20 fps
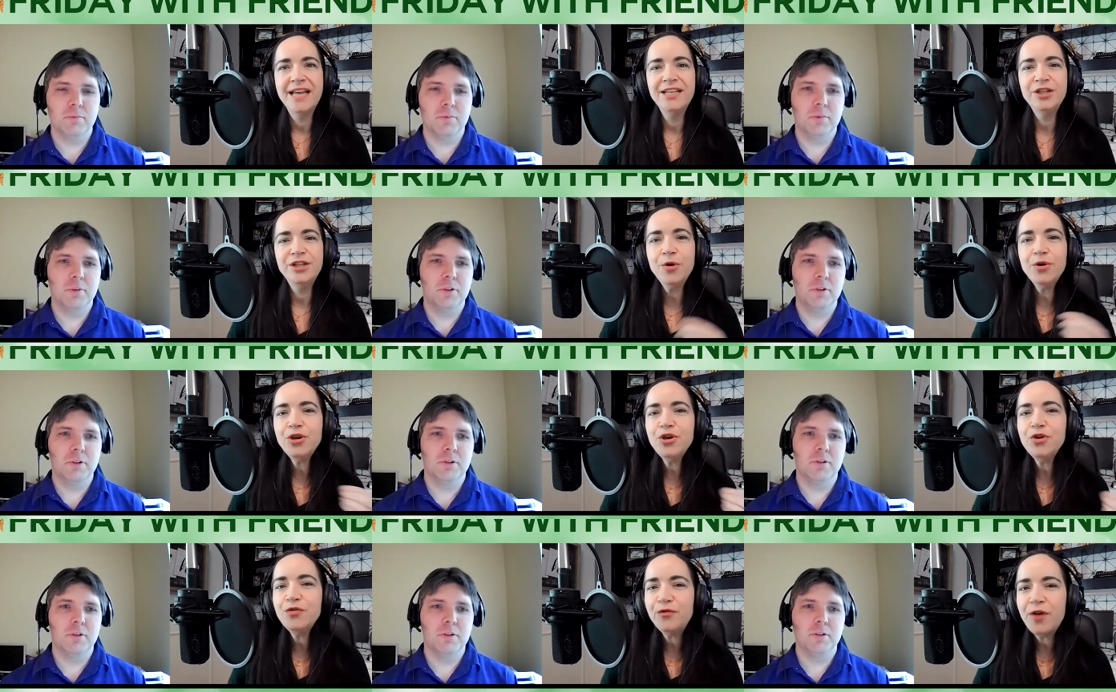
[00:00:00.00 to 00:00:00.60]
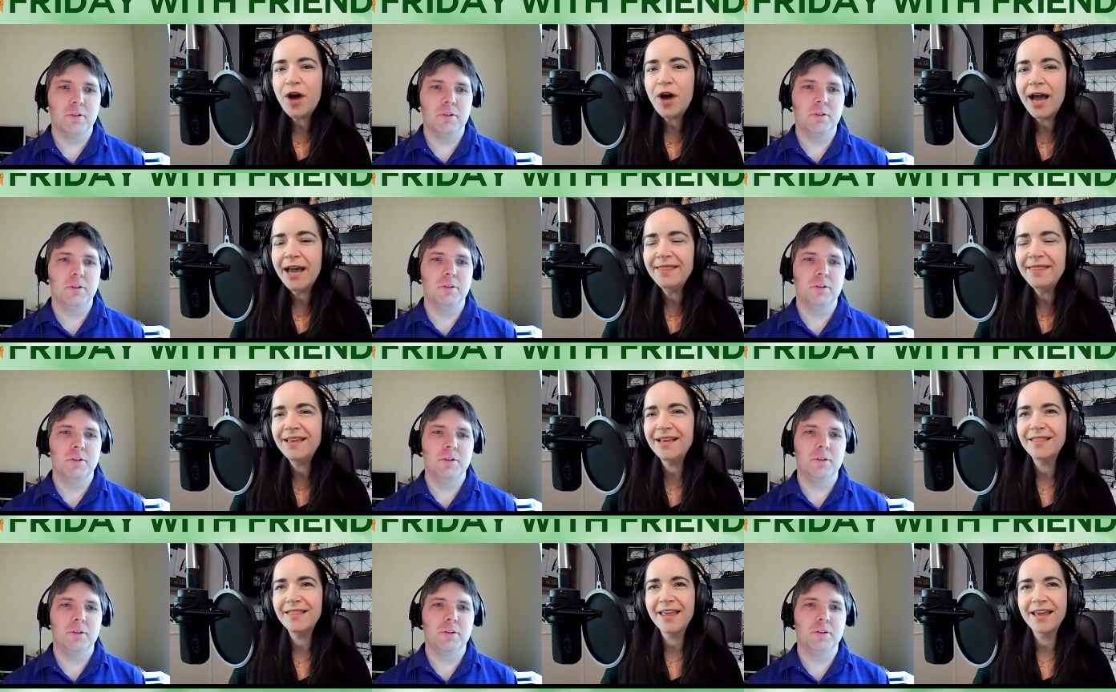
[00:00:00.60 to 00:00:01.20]
Speaker 1: don't you
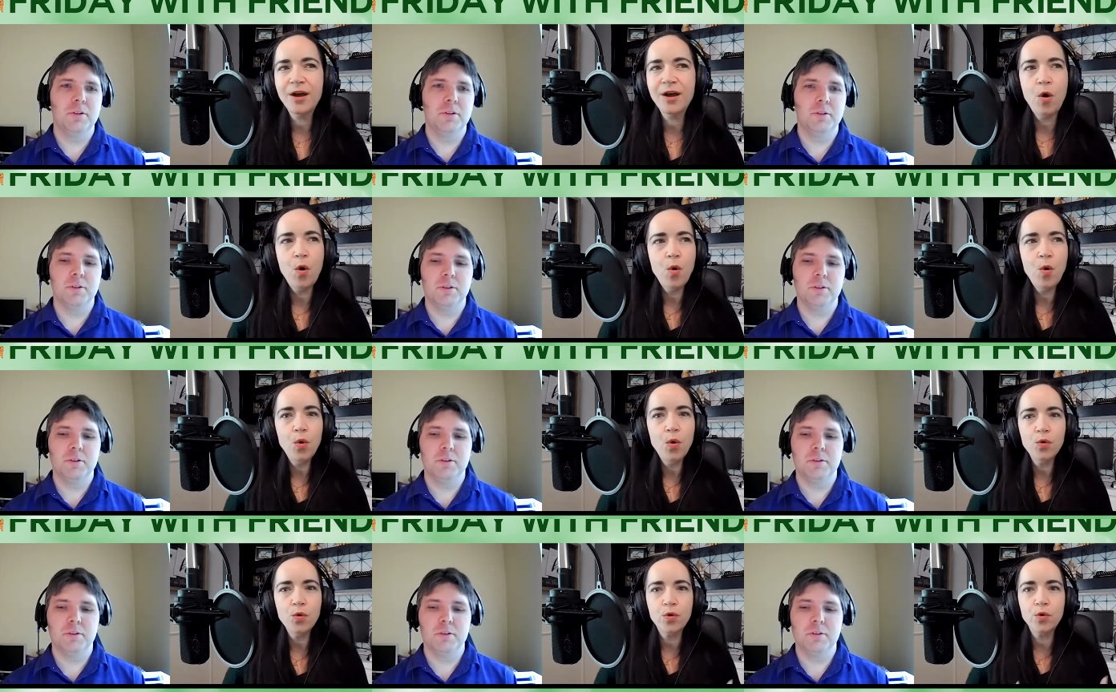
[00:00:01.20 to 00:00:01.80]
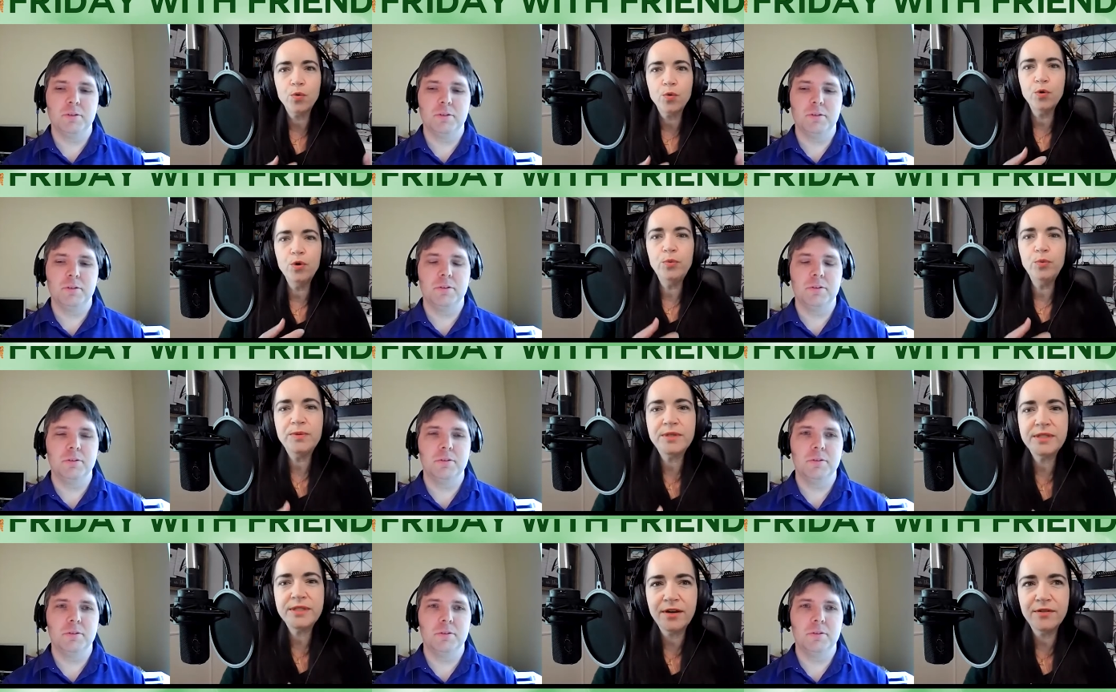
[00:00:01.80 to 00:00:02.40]
find that like whole
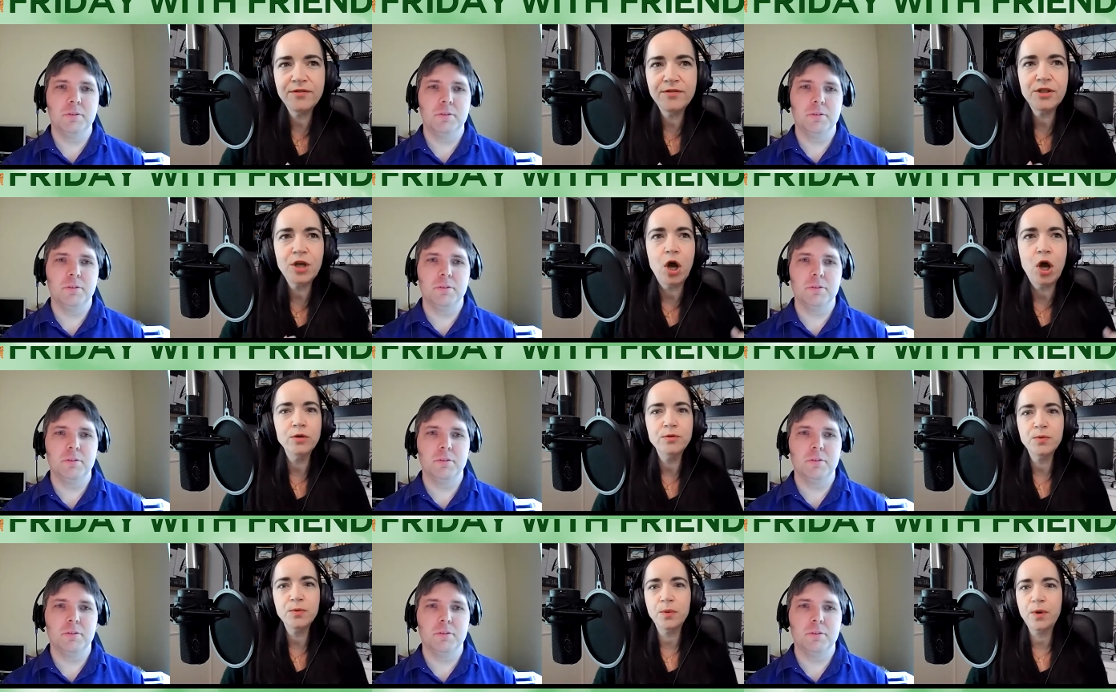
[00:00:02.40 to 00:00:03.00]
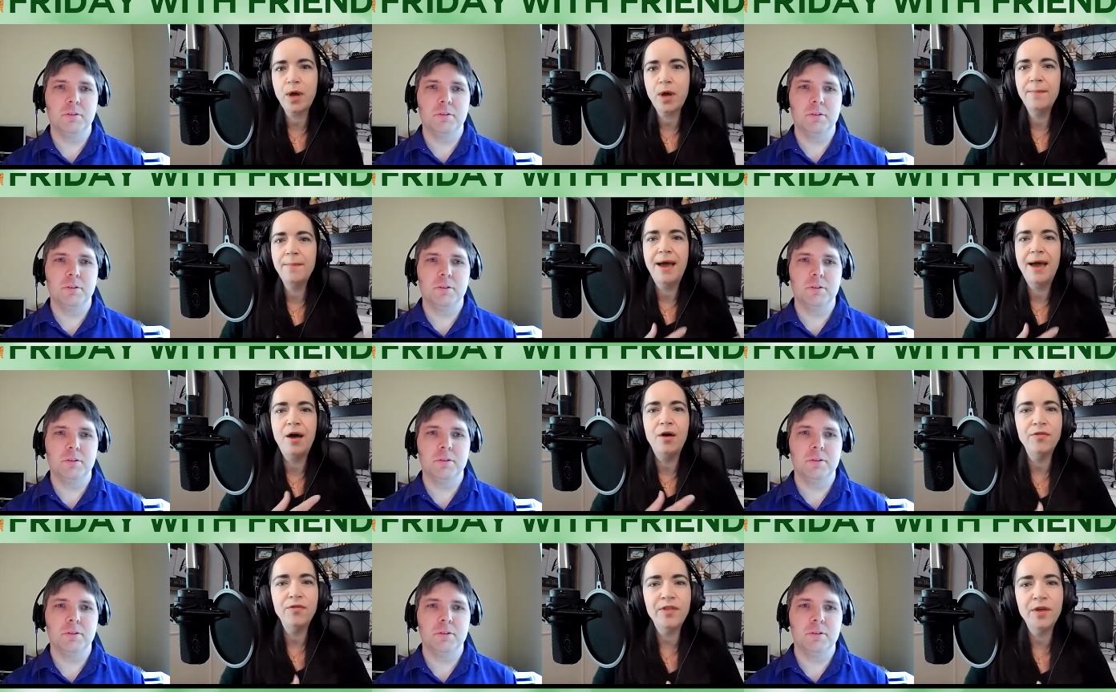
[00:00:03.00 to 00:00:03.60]
groups of songs will come
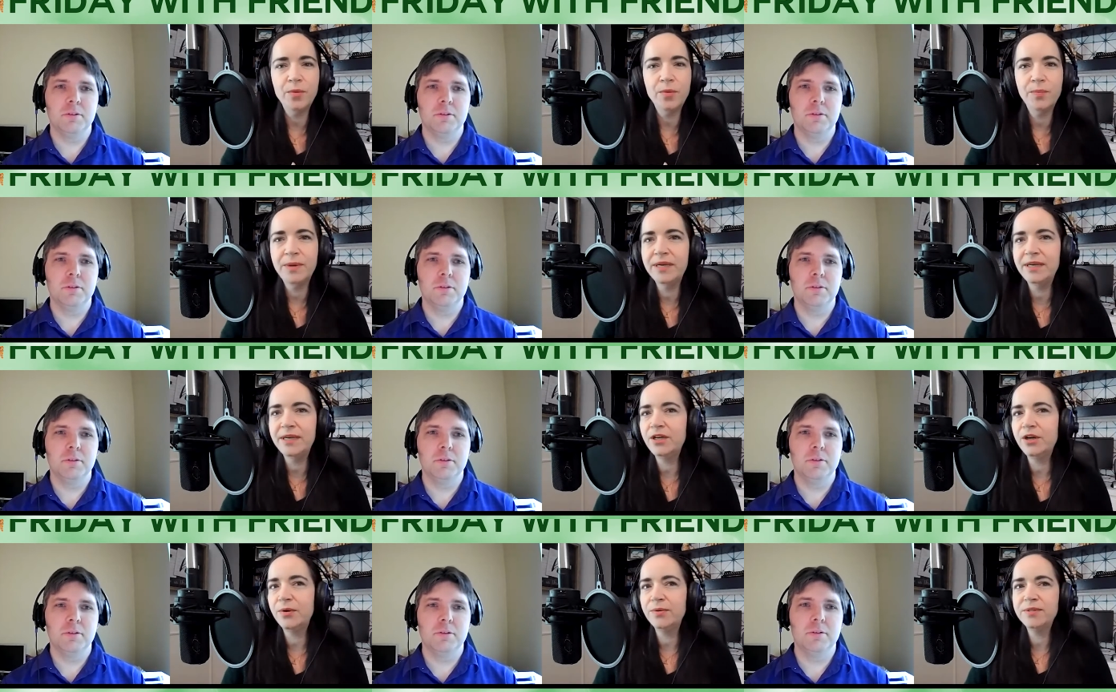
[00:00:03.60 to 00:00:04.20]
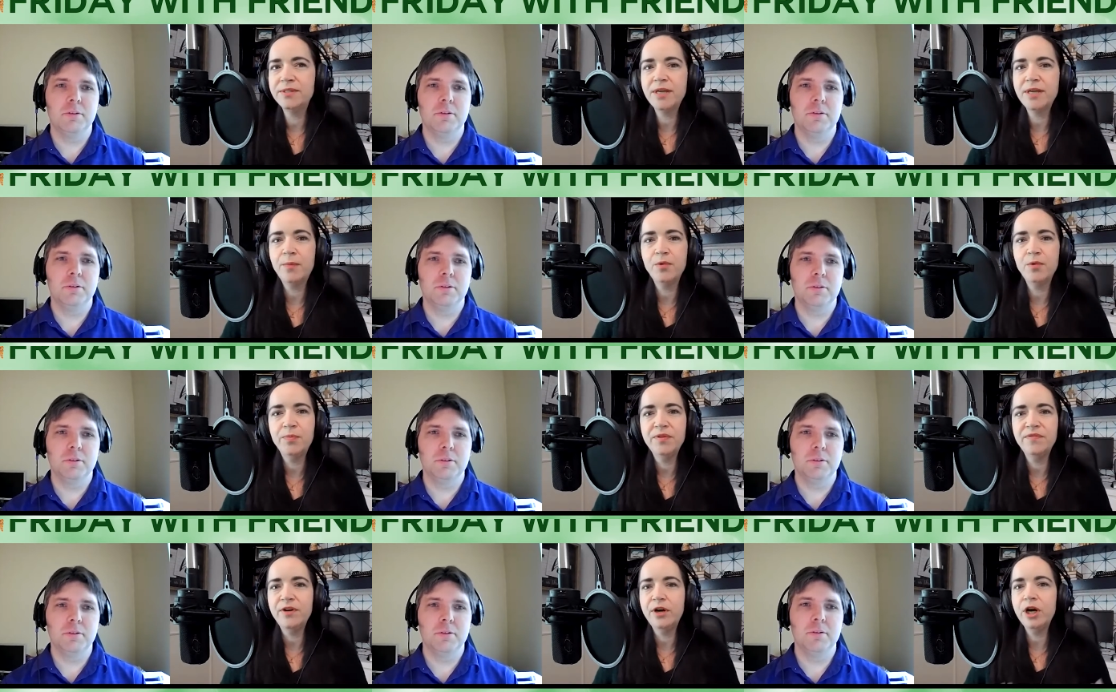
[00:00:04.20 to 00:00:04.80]
out and they'll be, you know, some
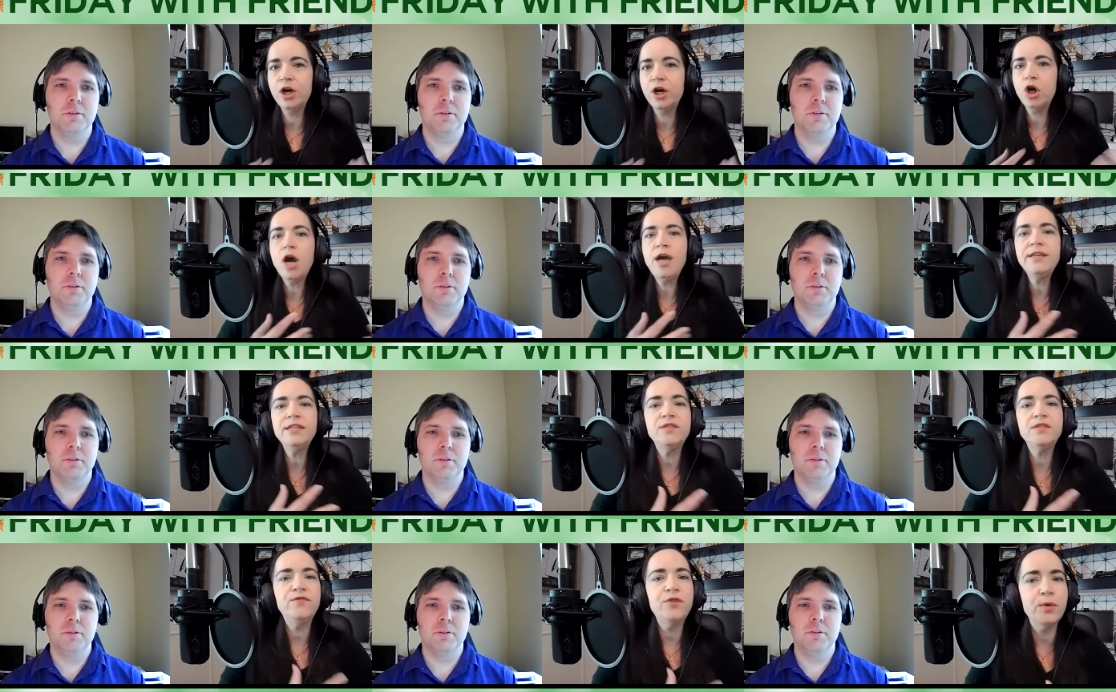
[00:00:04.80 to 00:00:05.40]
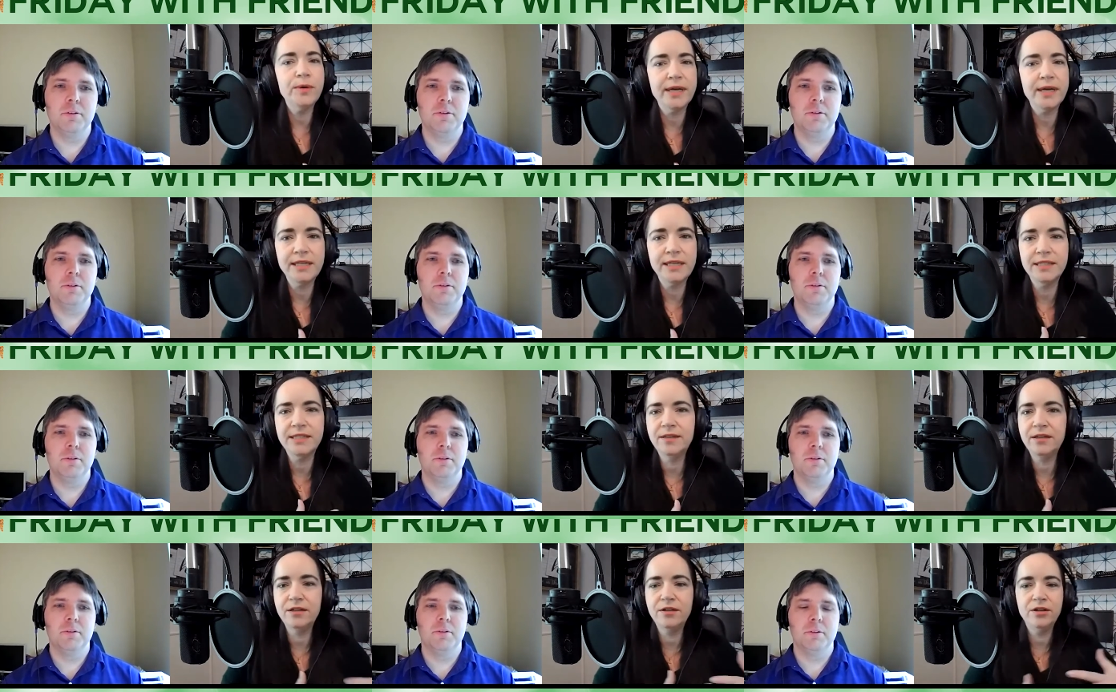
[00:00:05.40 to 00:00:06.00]
will be very Christ
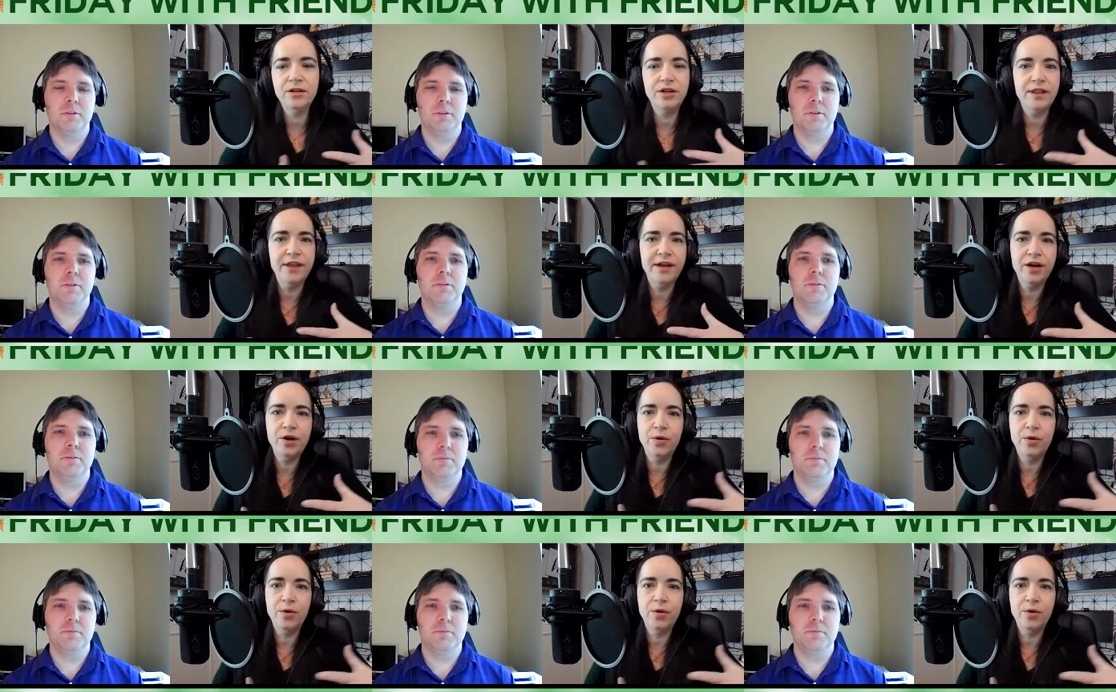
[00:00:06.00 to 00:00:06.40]
focused and then they